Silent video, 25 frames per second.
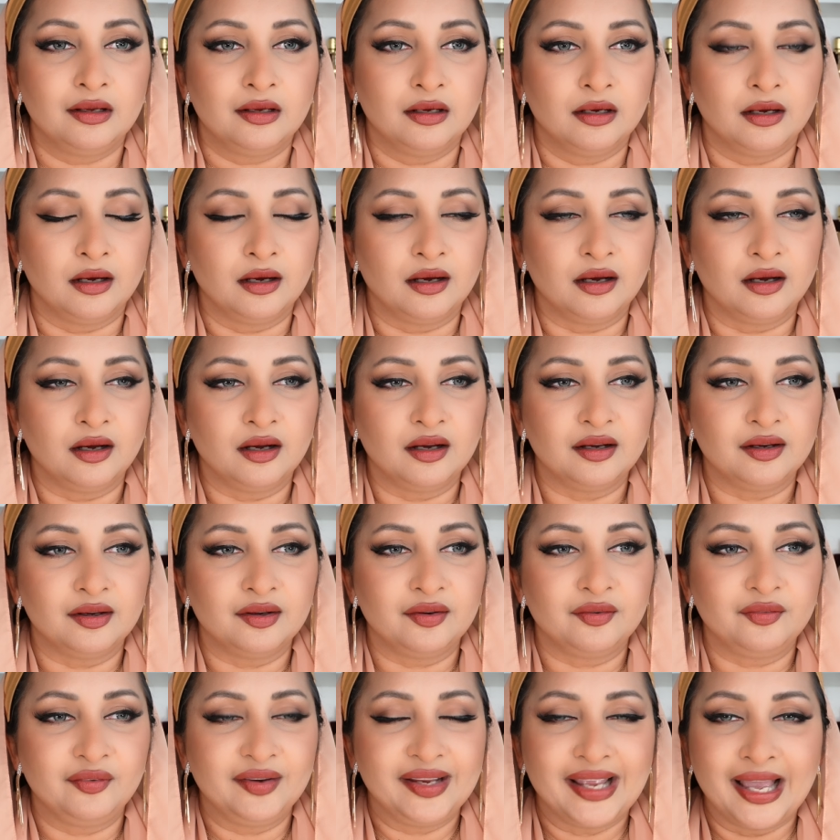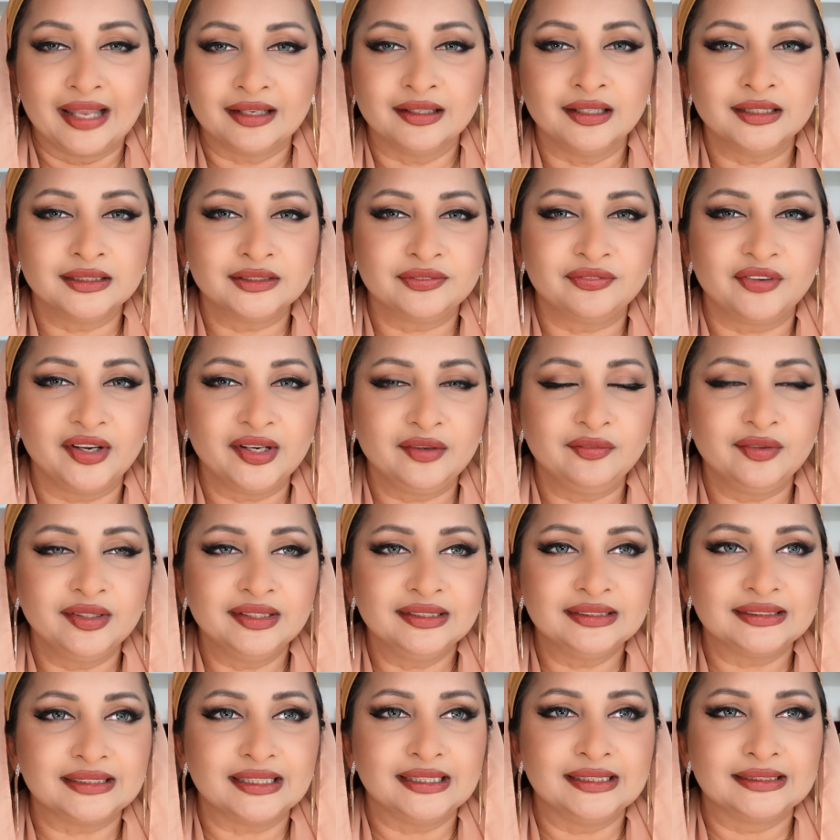Rihanna's
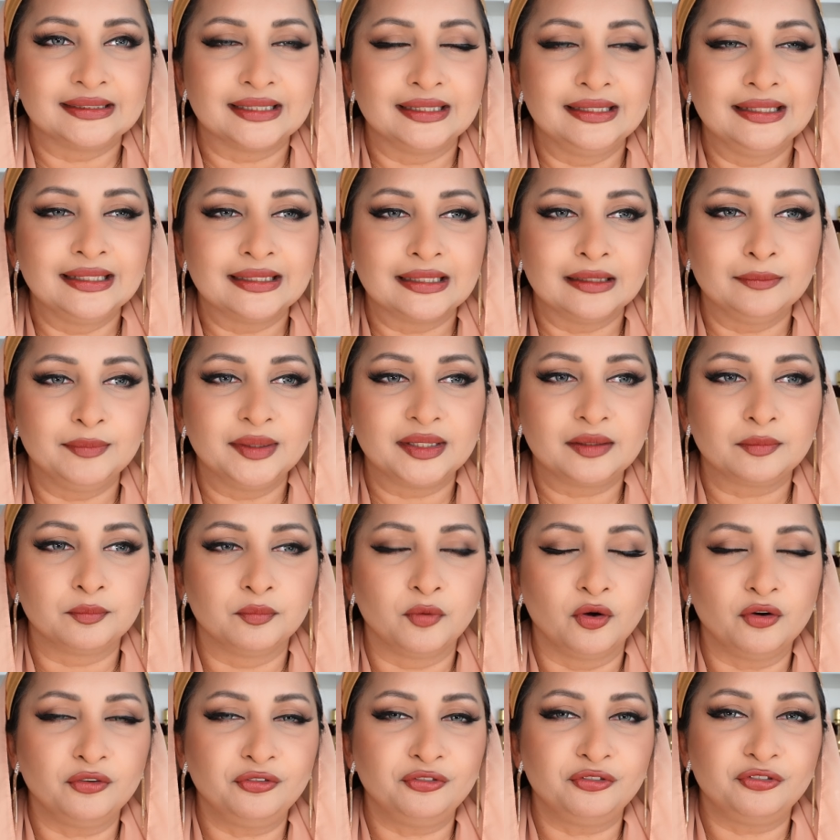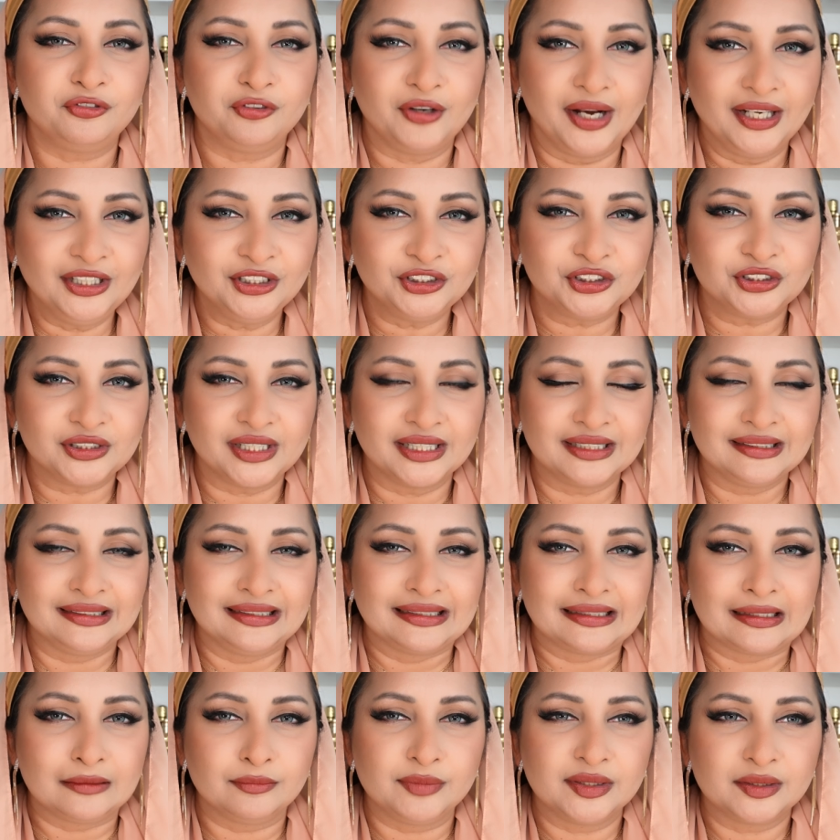fragrance is a little bit more fresh and a
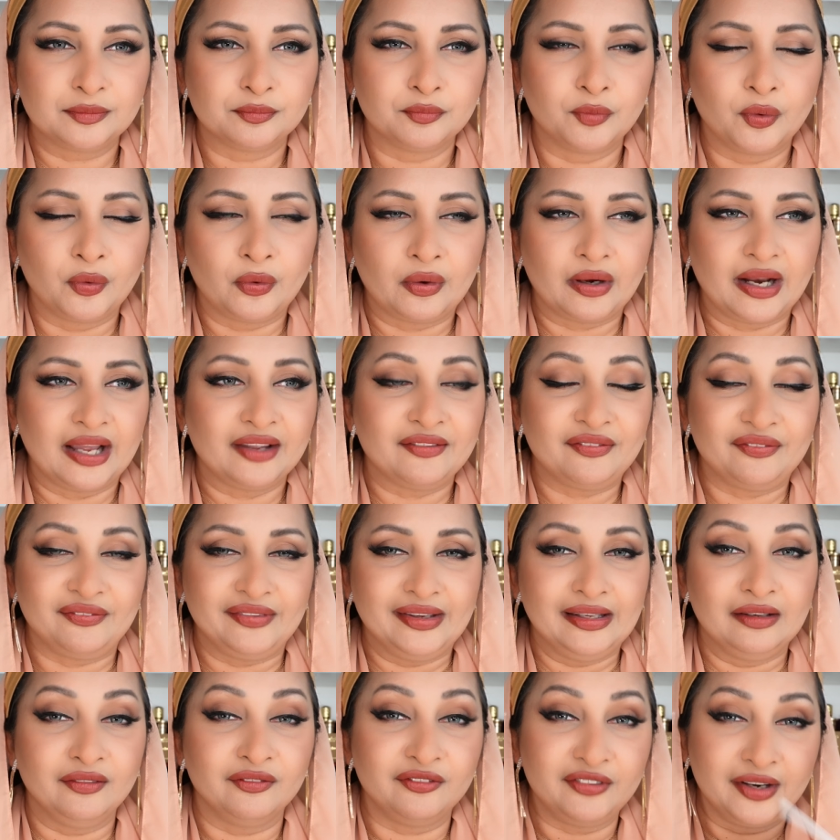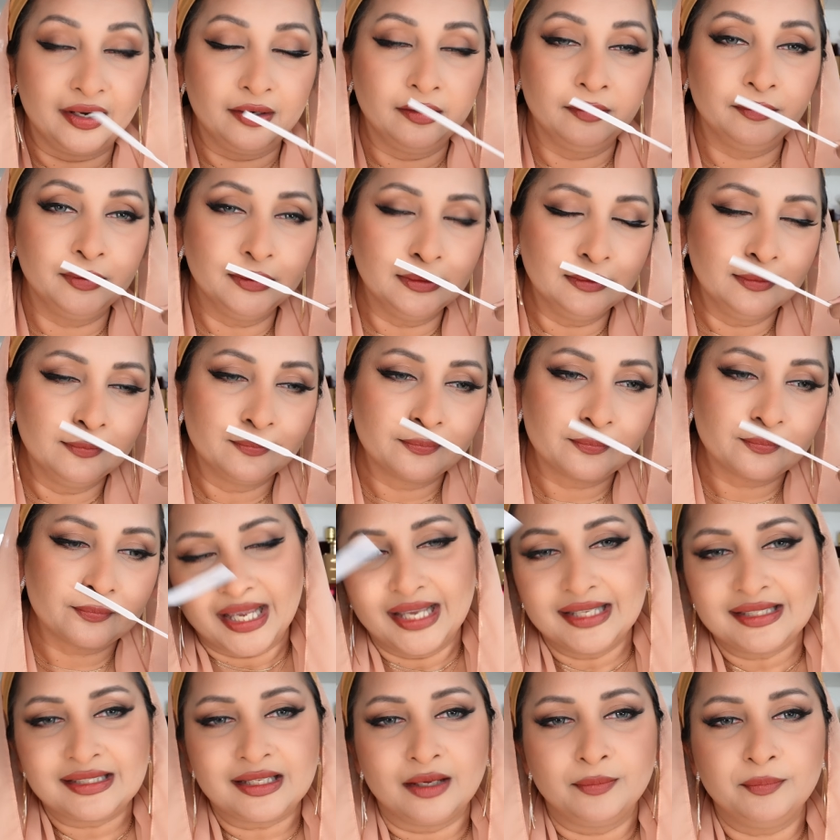little bit more, I feel, wearable.
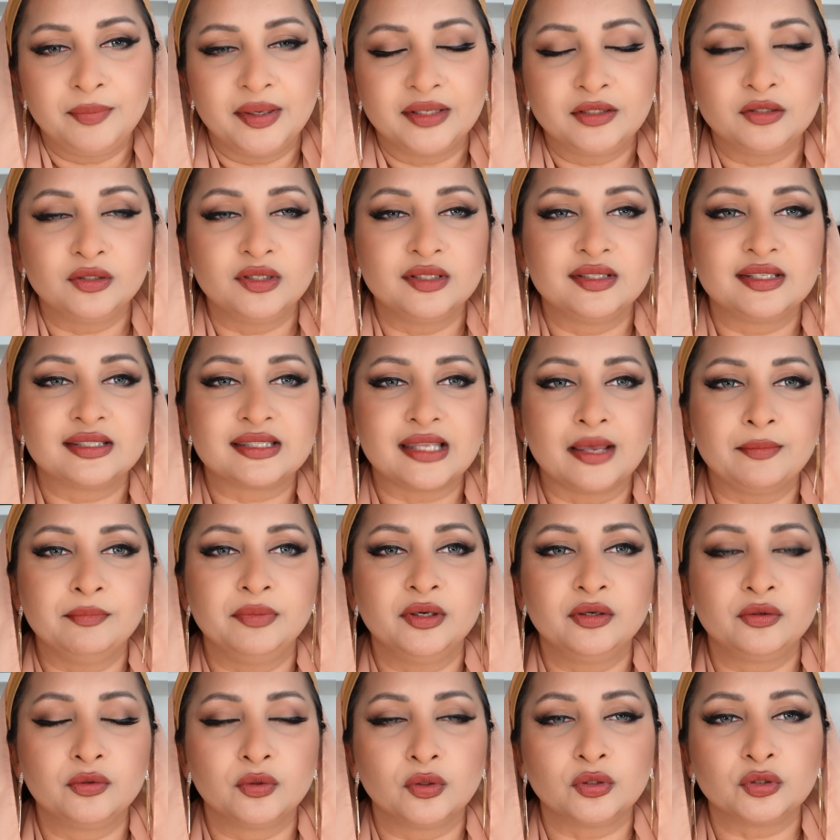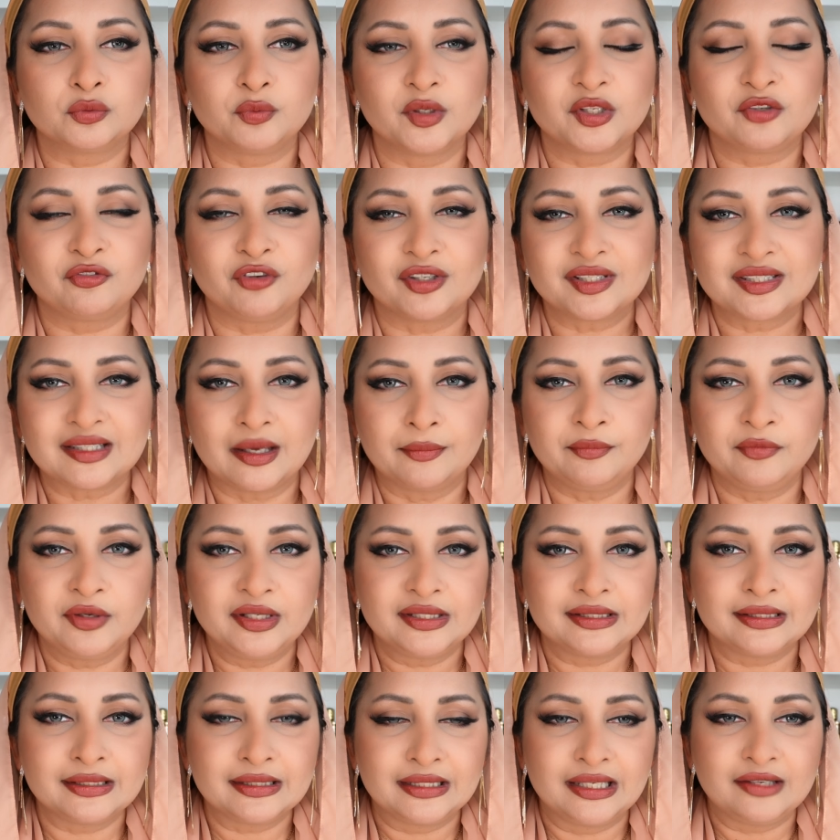As compared to the December Rose, which for some
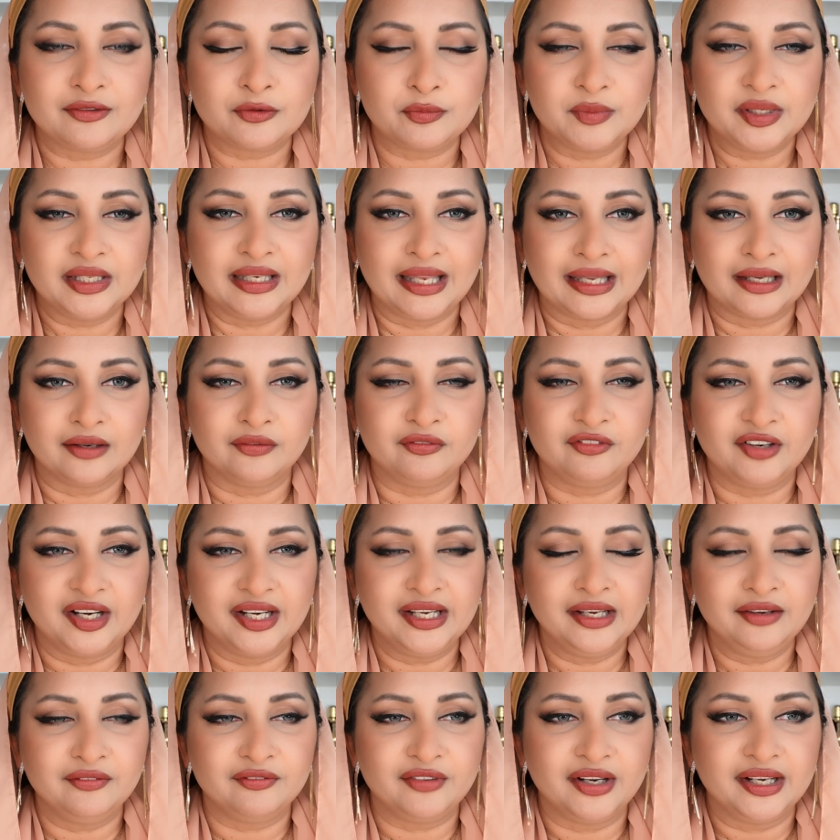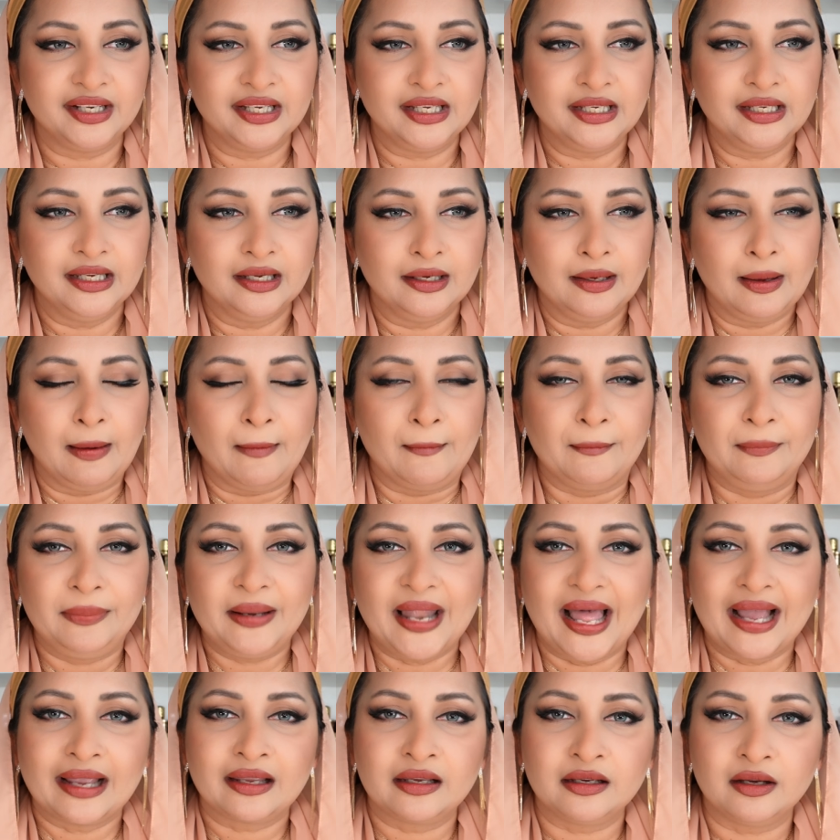reason gives me like a very, very
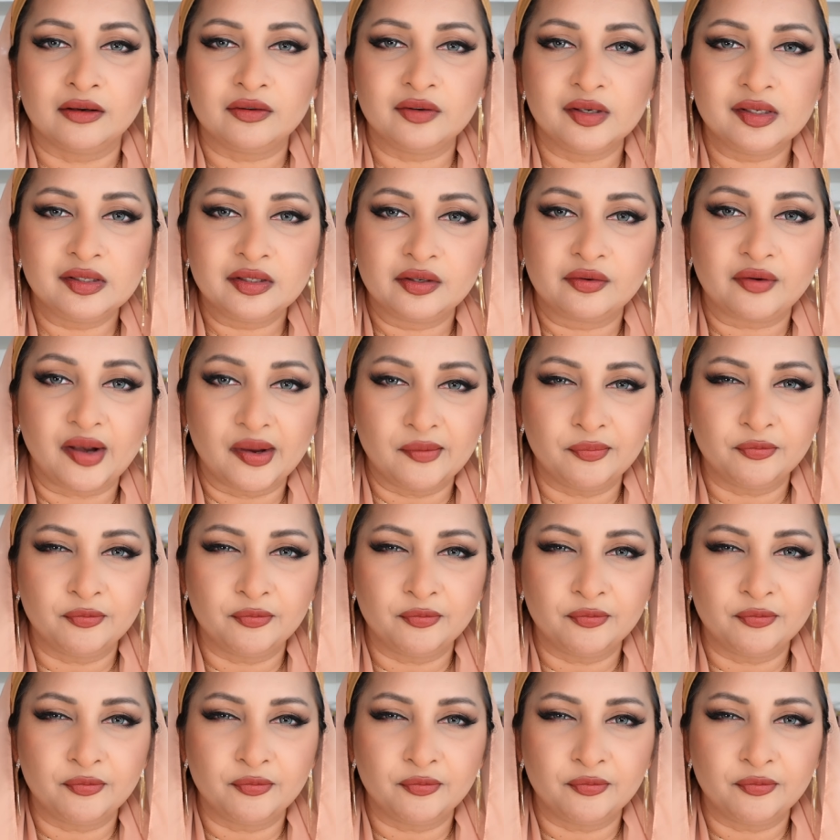blackcurrant